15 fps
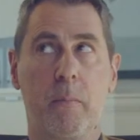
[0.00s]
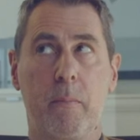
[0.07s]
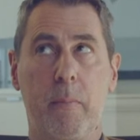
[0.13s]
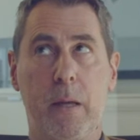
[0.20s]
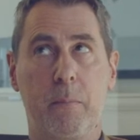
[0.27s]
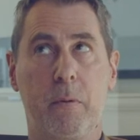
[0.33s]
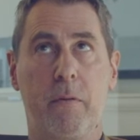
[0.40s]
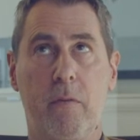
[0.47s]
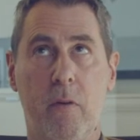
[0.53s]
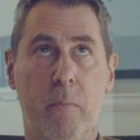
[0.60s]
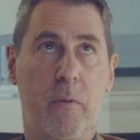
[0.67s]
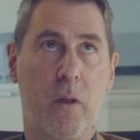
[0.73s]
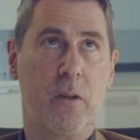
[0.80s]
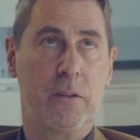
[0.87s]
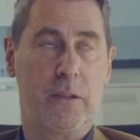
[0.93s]
people
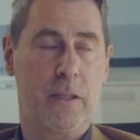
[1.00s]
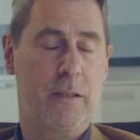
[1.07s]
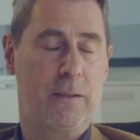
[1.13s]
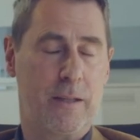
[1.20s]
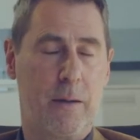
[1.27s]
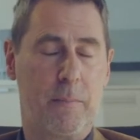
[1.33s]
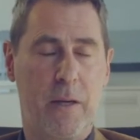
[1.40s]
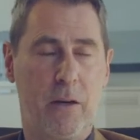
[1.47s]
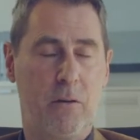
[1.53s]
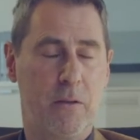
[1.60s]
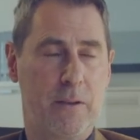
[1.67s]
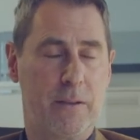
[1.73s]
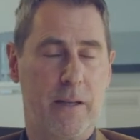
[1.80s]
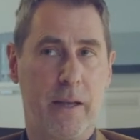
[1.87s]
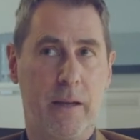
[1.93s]
from those cities come here
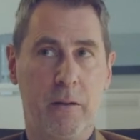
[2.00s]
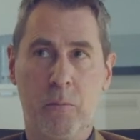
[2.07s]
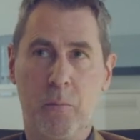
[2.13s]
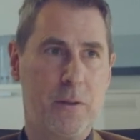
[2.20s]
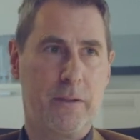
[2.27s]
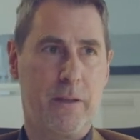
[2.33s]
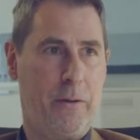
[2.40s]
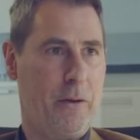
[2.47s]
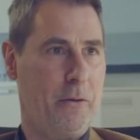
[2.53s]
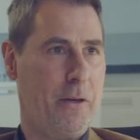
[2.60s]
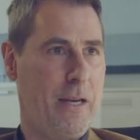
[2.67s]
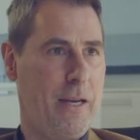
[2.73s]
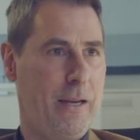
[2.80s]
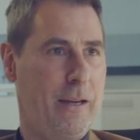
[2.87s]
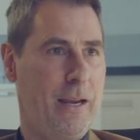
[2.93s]
and say, what's going
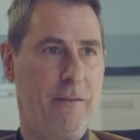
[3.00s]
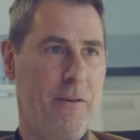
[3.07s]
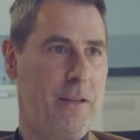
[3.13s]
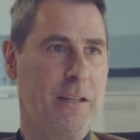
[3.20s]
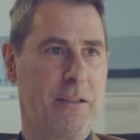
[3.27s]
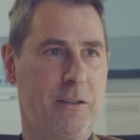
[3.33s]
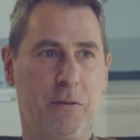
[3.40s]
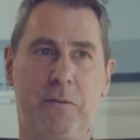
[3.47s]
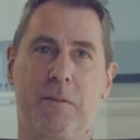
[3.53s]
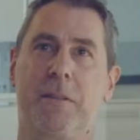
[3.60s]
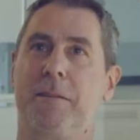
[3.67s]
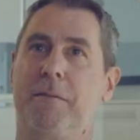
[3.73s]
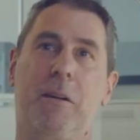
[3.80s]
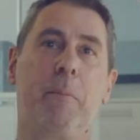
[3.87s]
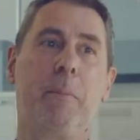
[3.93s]
on here? Everything
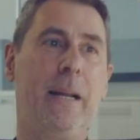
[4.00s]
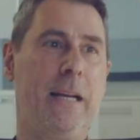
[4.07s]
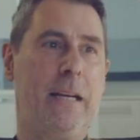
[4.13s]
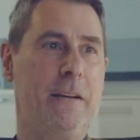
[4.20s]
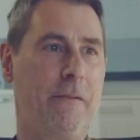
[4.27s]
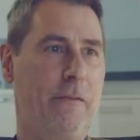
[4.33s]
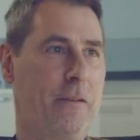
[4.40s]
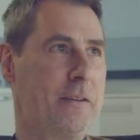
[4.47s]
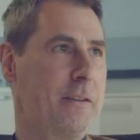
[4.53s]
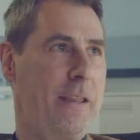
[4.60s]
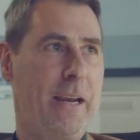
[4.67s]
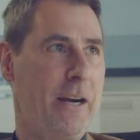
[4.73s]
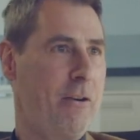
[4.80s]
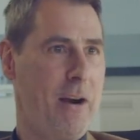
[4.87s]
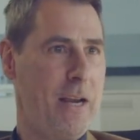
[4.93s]
looks completely different,
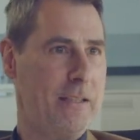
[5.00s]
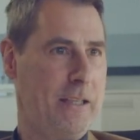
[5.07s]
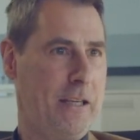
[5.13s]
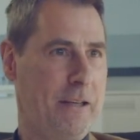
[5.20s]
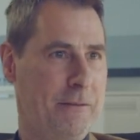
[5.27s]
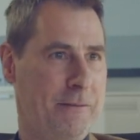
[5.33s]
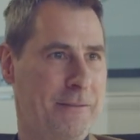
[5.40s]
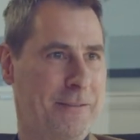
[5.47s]
they're crazy.